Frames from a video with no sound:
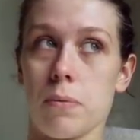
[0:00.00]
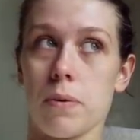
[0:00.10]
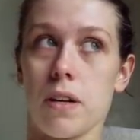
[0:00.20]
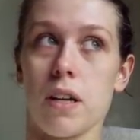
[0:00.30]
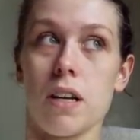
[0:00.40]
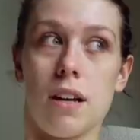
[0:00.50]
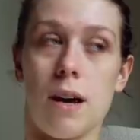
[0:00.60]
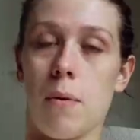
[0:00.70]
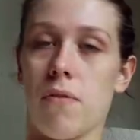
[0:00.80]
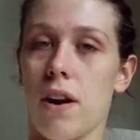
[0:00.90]
but
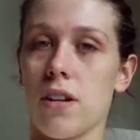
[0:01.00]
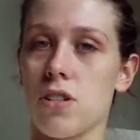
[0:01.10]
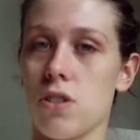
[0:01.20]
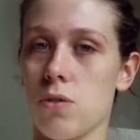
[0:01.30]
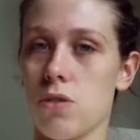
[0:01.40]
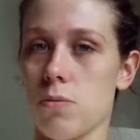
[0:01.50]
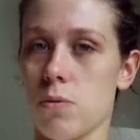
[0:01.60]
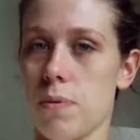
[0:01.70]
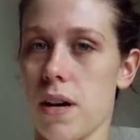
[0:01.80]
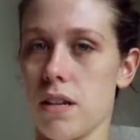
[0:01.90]
I'm a very
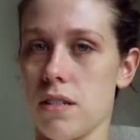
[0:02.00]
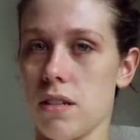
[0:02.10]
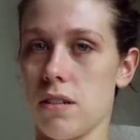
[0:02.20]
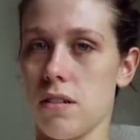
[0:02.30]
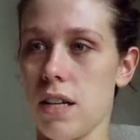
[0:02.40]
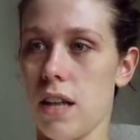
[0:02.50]
sociable person.